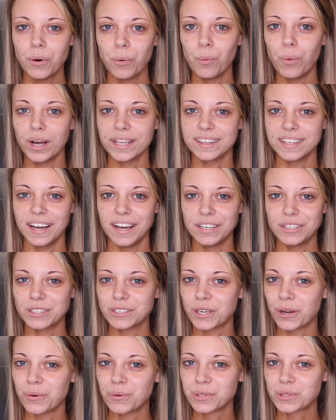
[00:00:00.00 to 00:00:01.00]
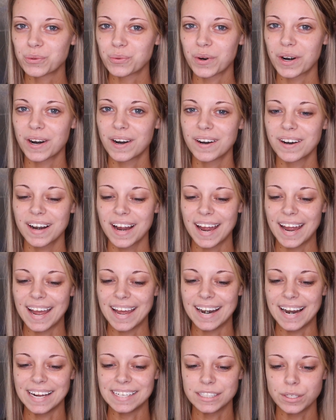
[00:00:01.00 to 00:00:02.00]
what the undertones were,
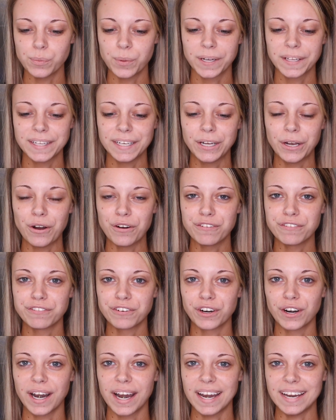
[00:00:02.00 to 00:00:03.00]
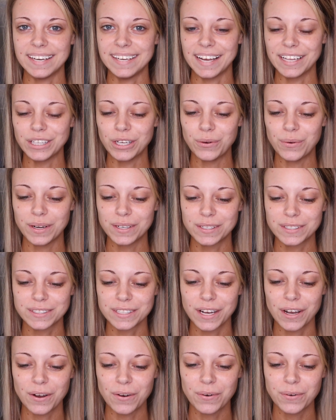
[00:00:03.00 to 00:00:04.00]
and I typically go for a yellow
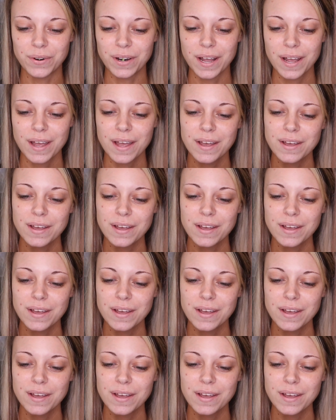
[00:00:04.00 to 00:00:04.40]
undertone,